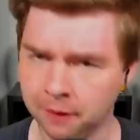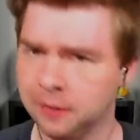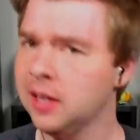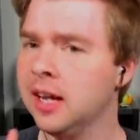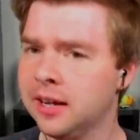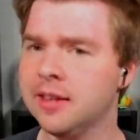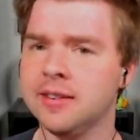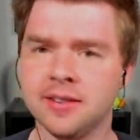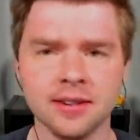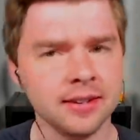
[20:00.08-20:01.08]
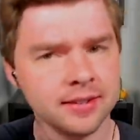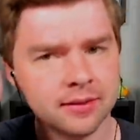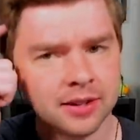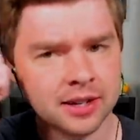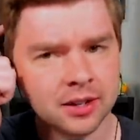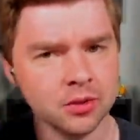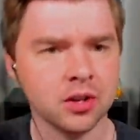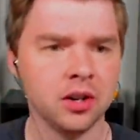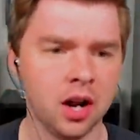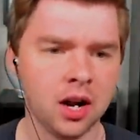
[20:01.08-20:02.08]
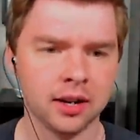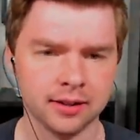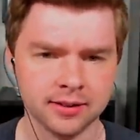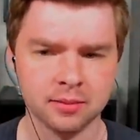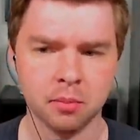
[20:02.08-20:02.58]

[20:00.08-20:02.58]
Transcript: I feel like this is, we use our noggin